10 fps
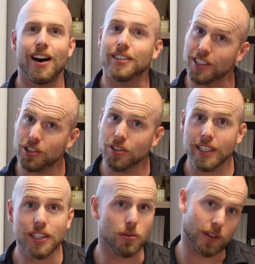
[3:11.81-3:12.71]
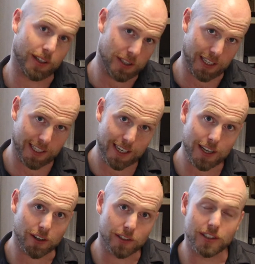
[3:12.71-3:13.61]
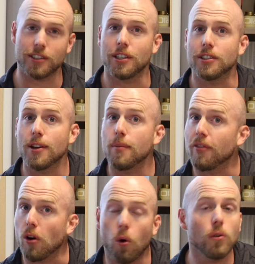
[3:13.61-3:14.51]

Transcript: Additionally, you can click here to see some of our